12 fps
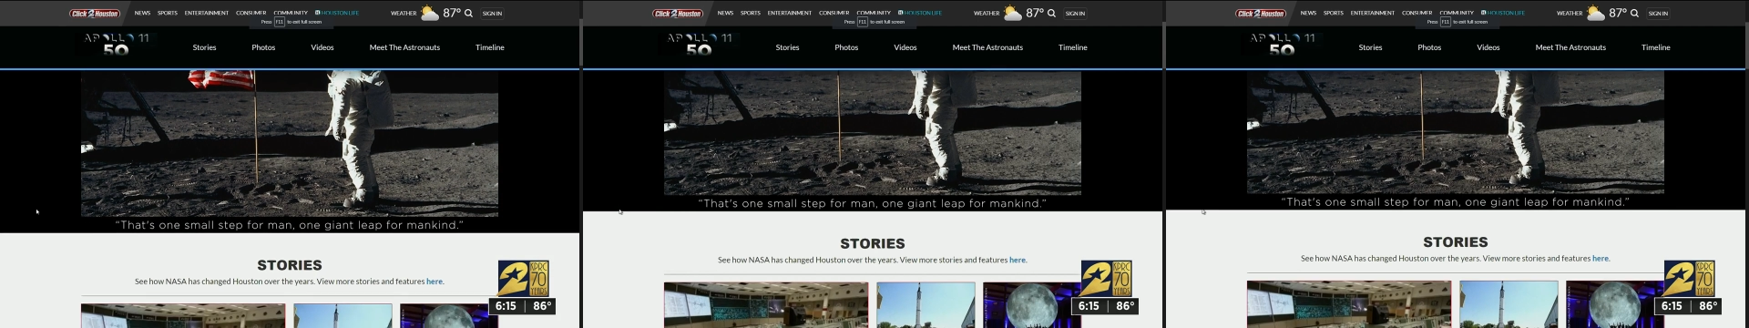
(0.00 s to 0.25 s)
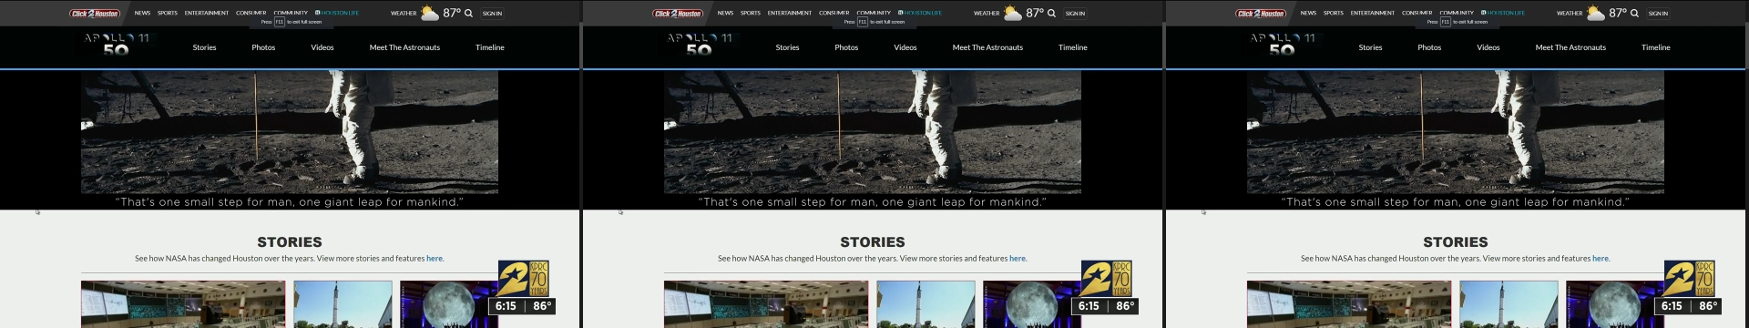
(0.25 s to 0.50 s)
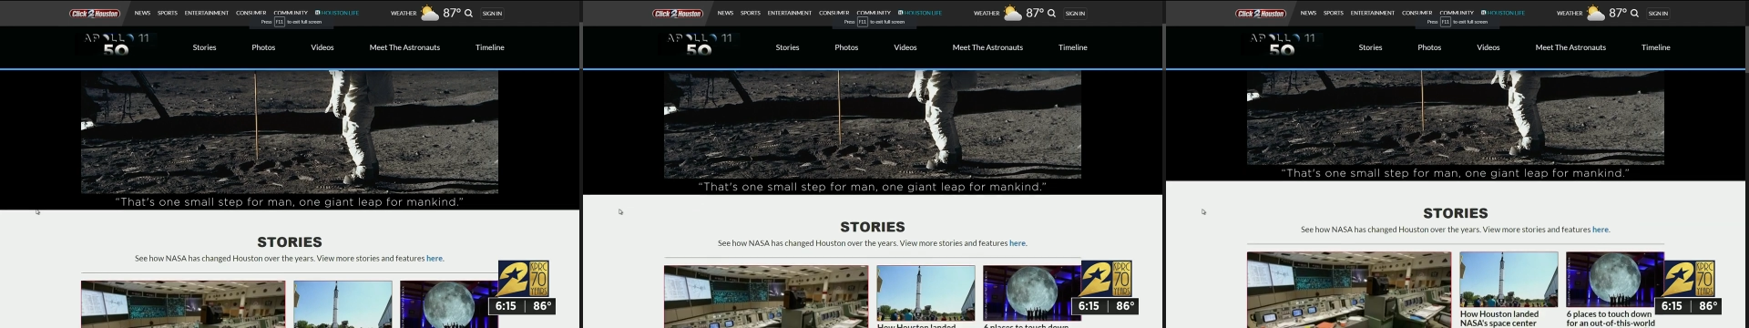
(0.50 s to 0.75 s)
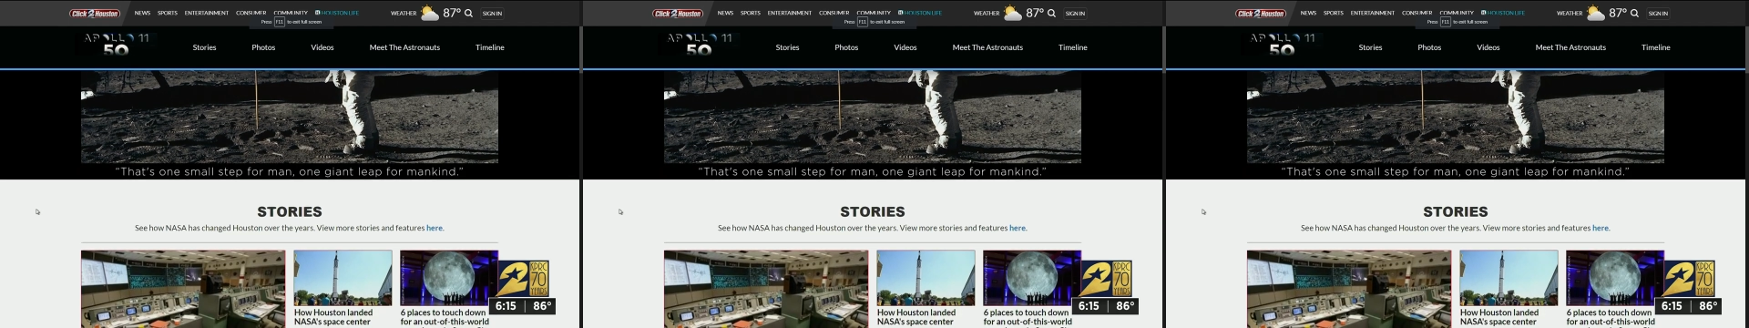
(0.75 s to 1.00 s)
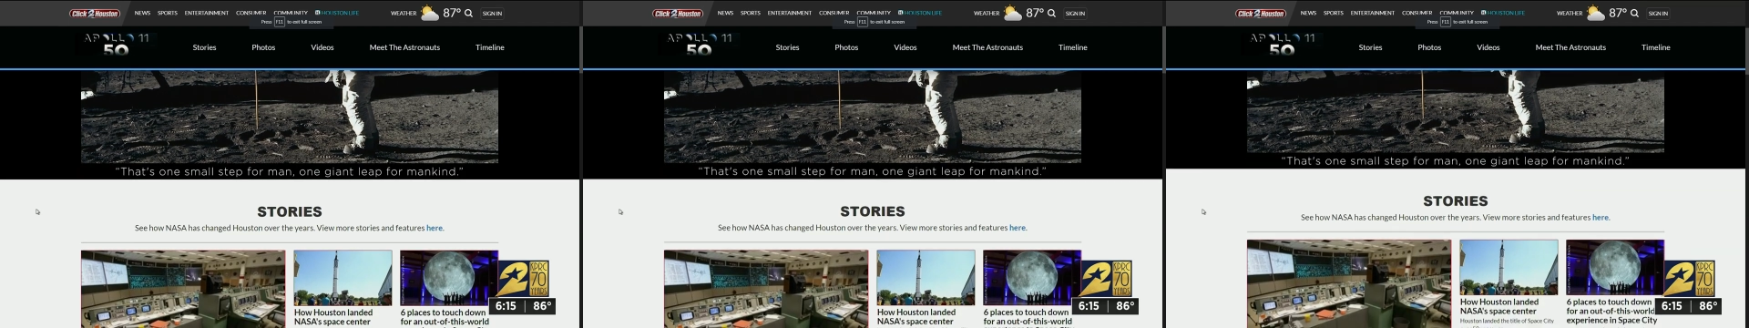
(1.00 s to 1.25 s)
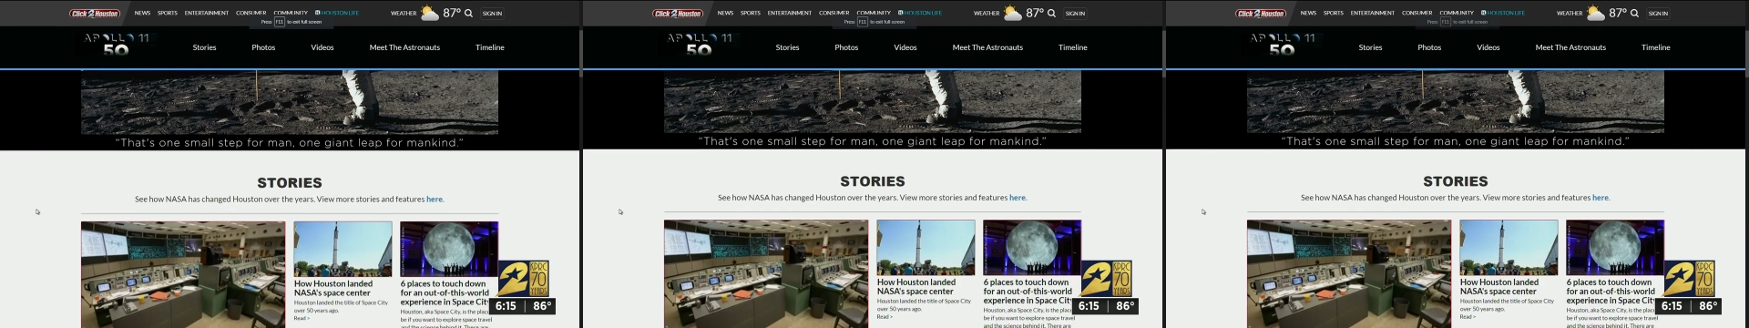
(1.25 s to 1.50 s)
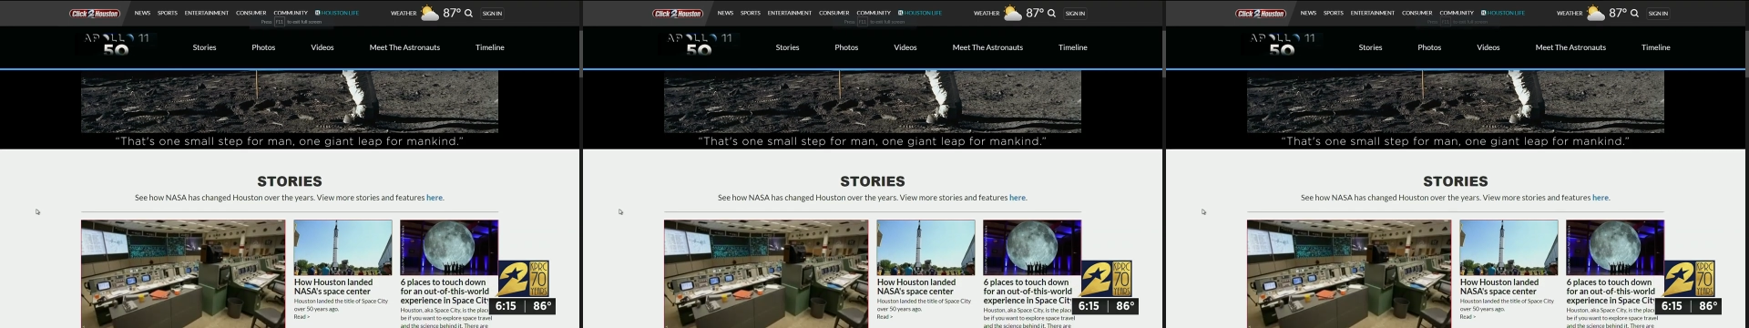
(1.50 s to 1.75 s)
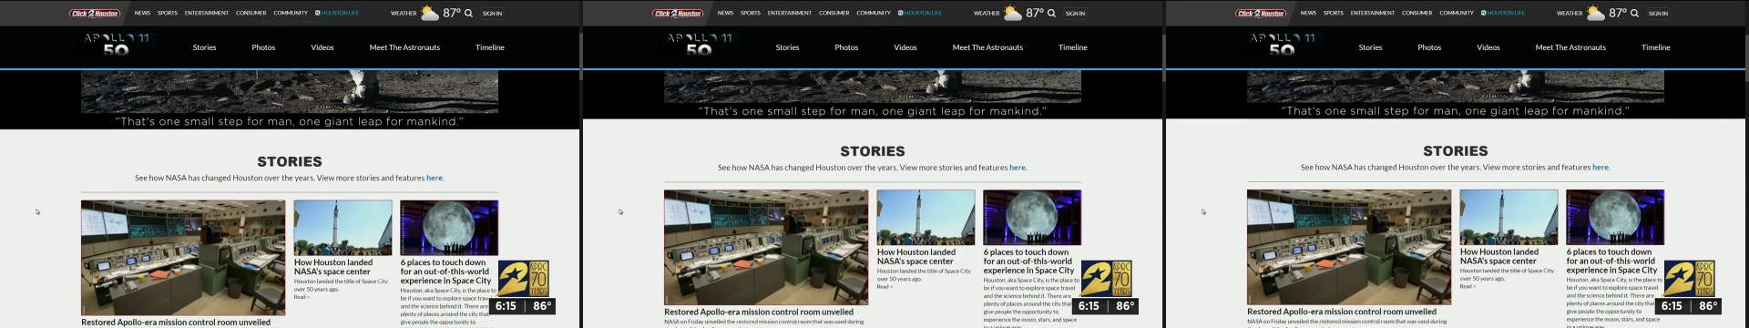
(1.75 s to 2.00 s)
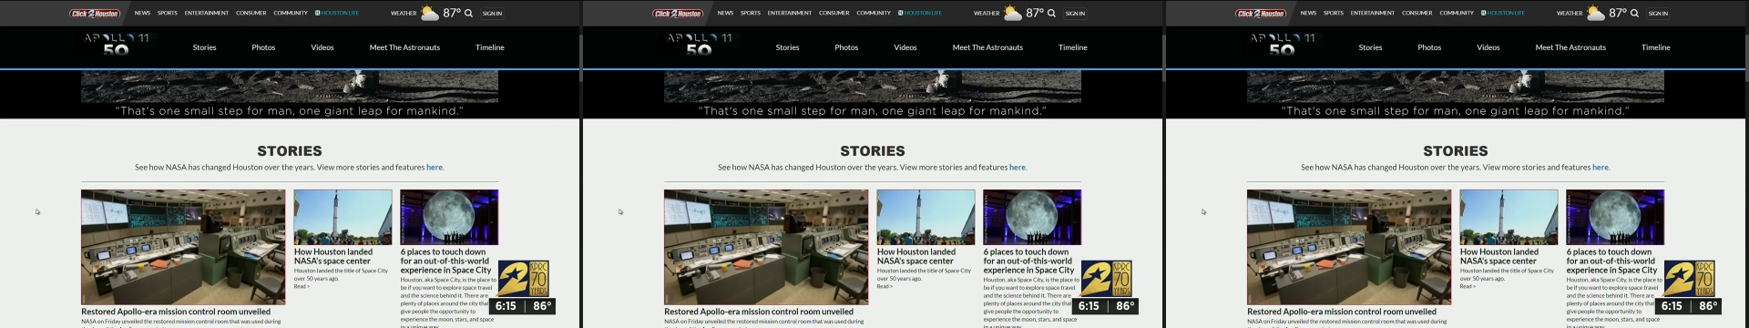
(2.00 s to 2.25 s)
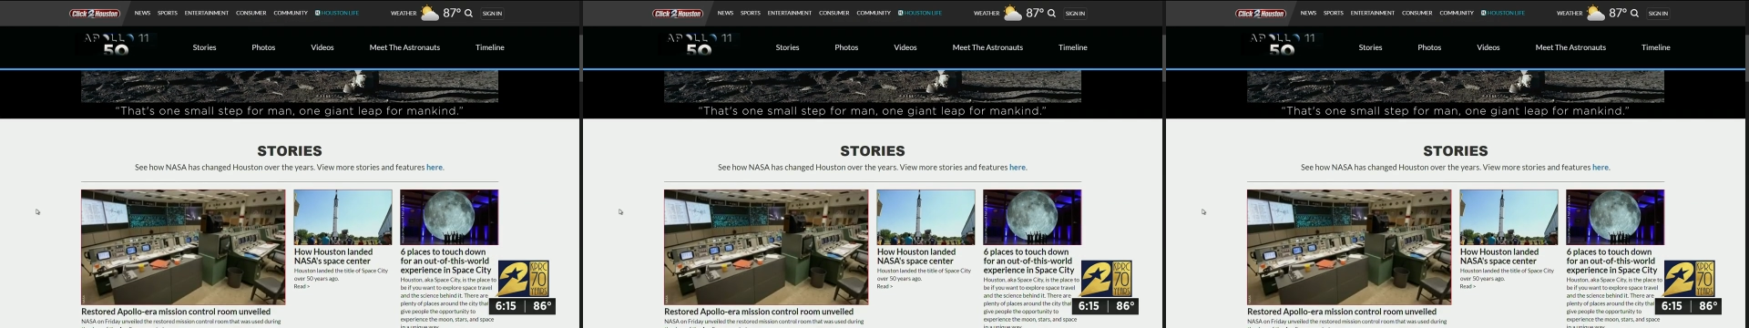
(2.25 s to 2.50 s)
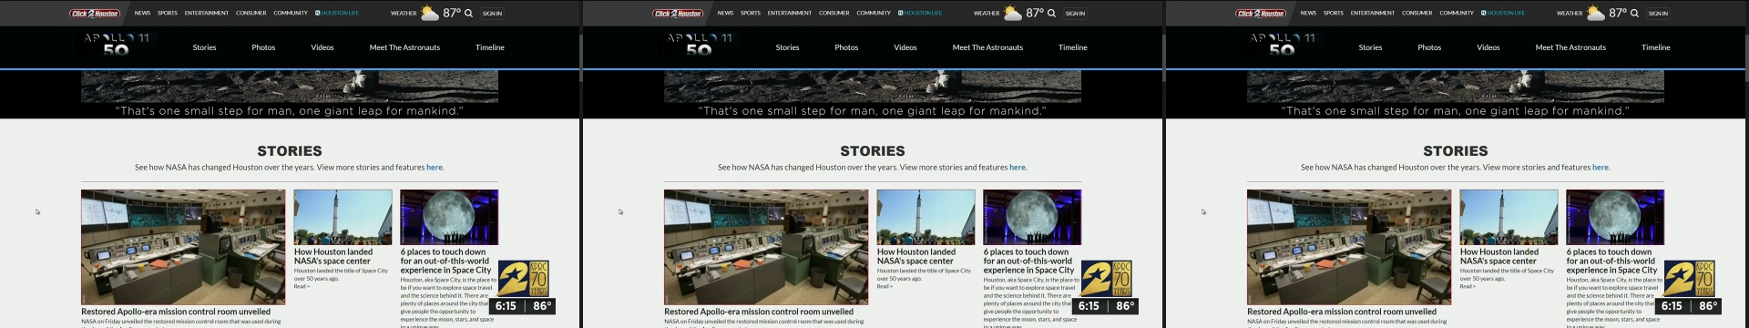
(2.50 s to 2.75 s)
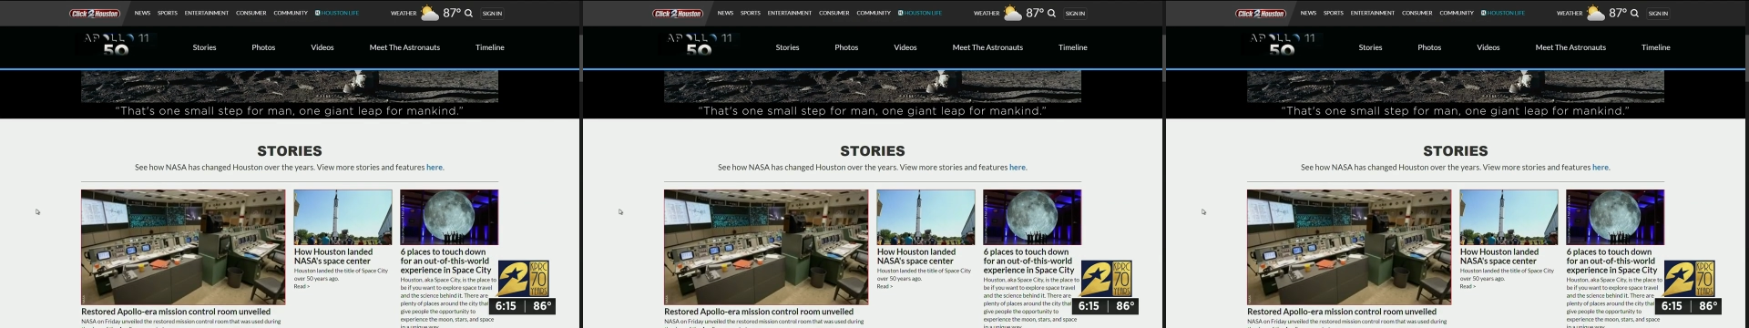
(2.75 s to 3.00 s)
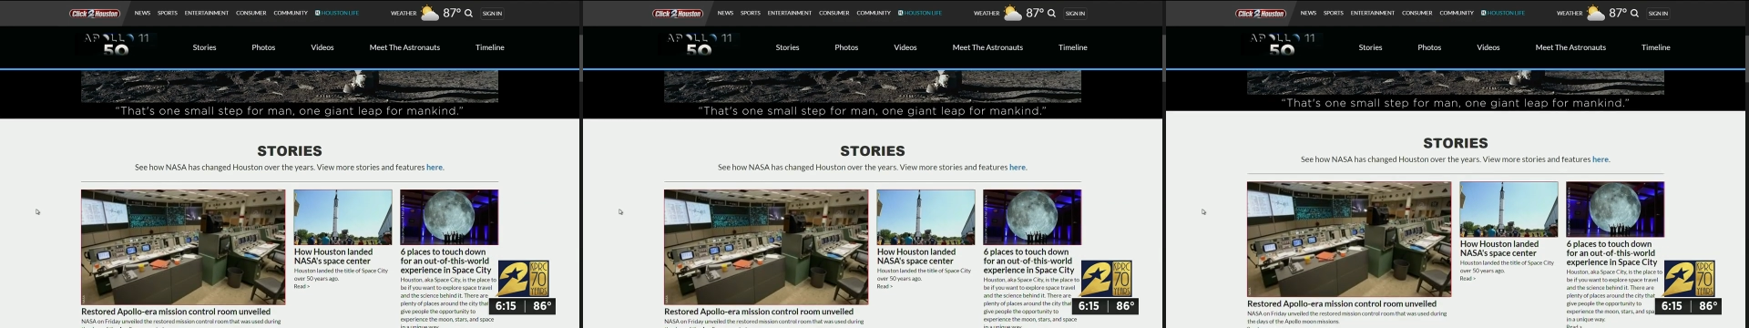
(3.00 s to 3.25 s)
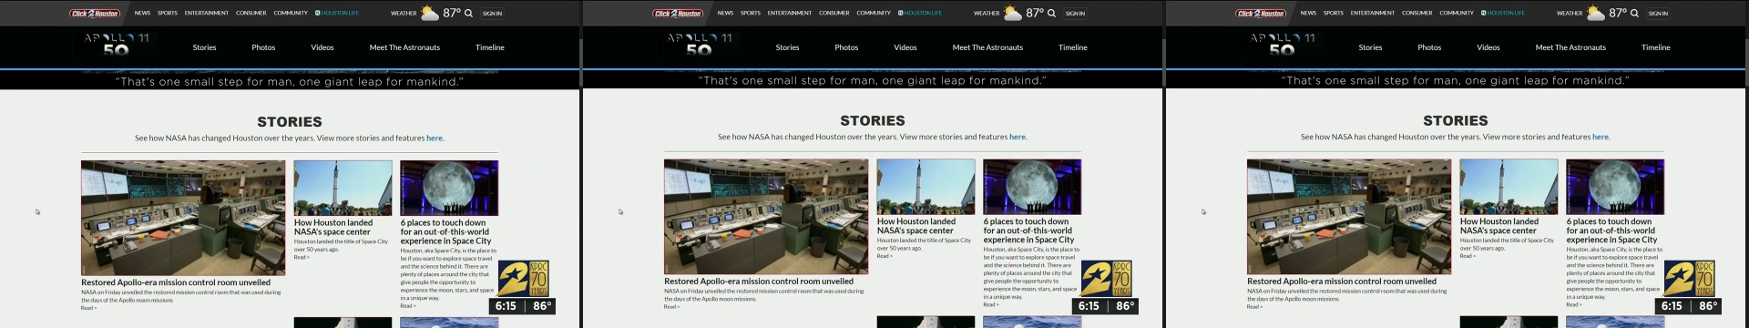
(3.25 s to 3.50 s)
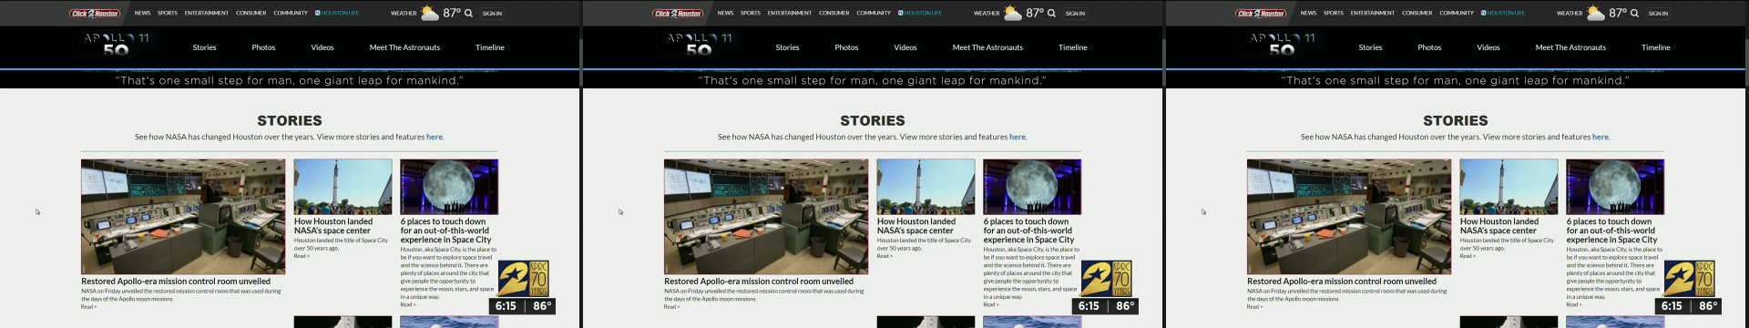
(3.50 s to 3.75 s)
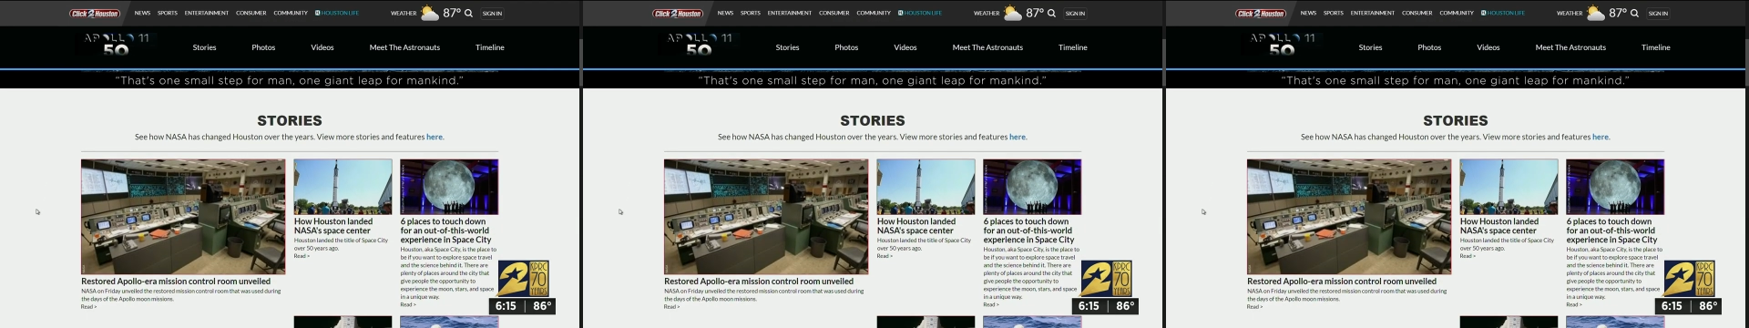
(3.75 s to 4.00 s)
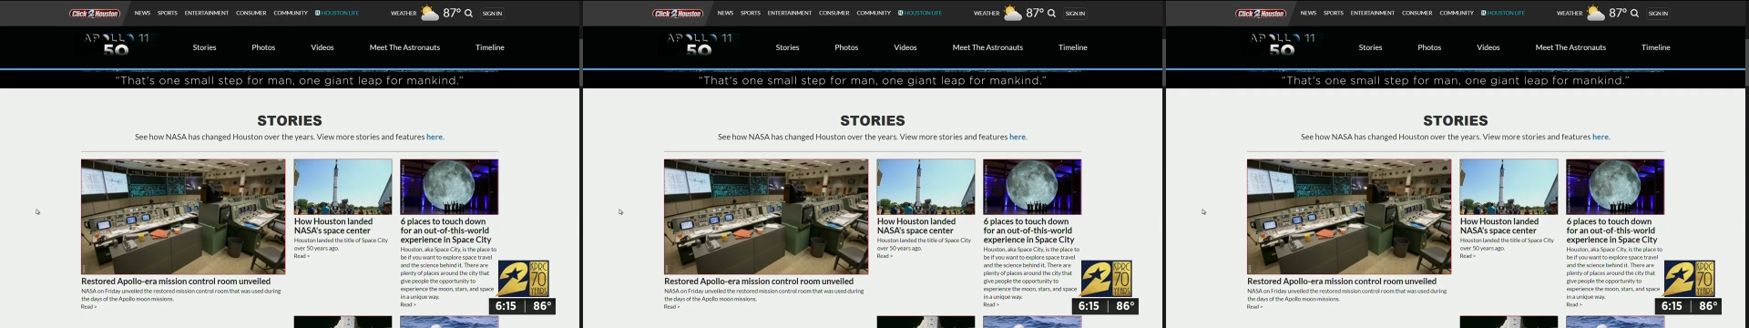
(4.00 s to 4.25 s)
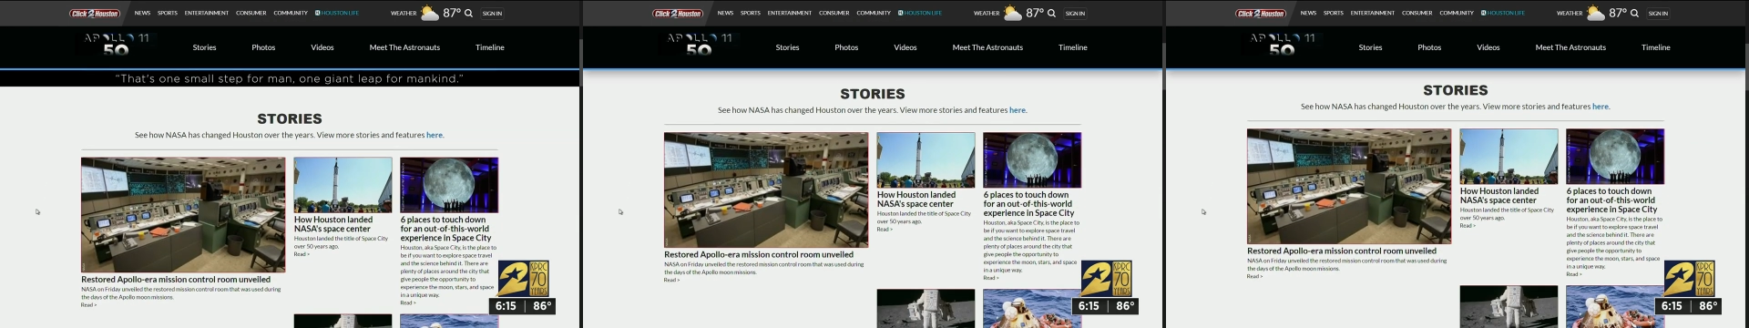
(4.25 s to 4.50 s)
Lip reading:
No face is visible, so there are no lips to read.